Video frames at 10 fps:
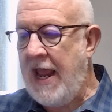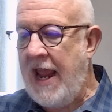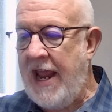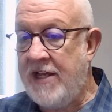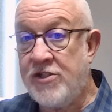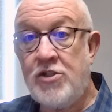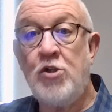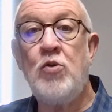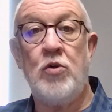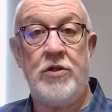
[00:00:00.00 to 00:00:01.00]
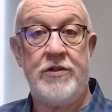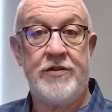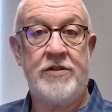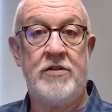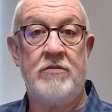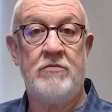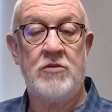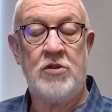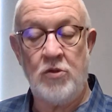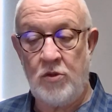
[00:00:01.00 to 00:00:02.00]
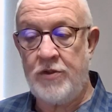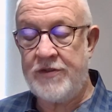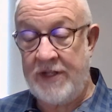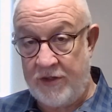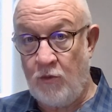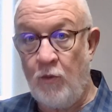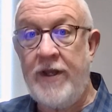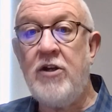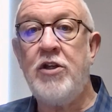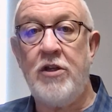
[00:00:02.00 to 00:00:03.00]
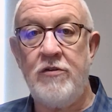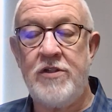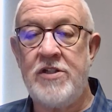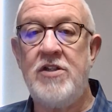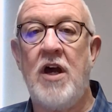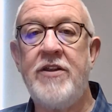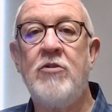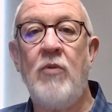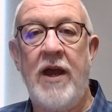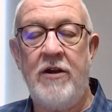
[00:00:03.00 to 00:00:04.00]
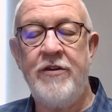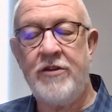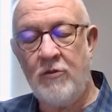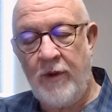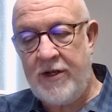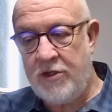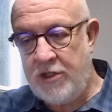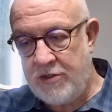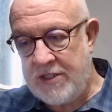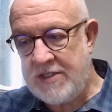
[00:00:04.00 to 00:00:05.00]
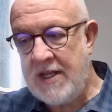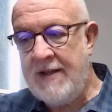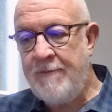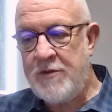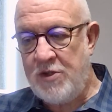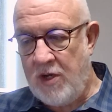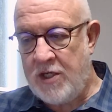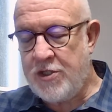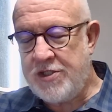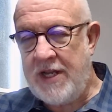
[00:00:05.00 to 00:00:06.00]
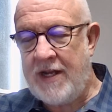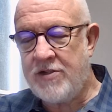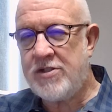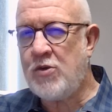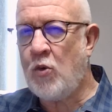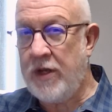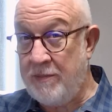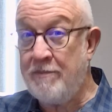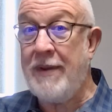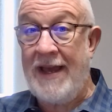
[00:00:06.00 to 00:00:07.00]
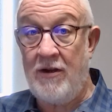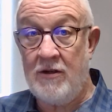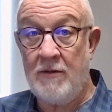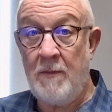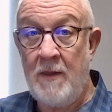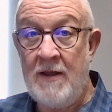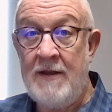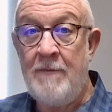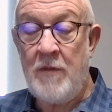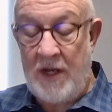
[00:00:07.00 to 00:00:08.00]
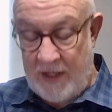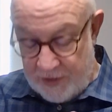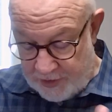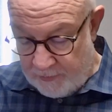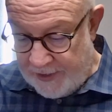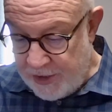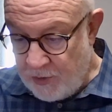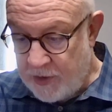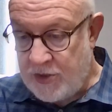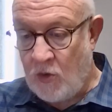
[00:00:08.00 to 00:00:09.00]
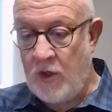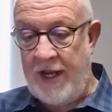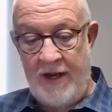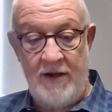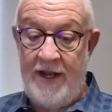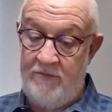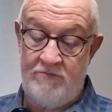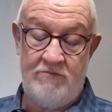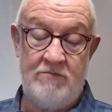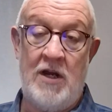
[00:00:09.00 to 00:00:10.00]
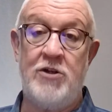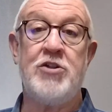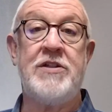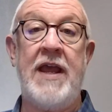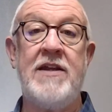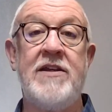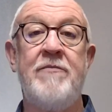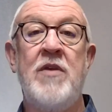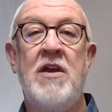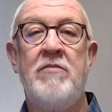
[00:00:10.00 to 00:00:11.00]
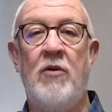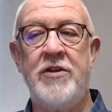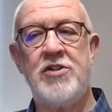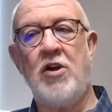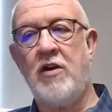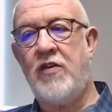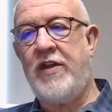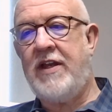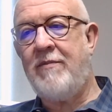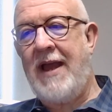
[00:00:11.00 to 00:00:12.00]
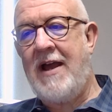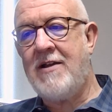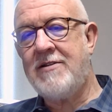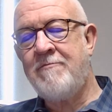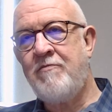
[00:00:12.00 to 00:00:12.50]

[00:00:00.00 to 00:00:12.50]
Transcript: as tools that the reader uses, not the writer, that the reader uses to understand a story better. You can read a short story and understand it, but when you start to think about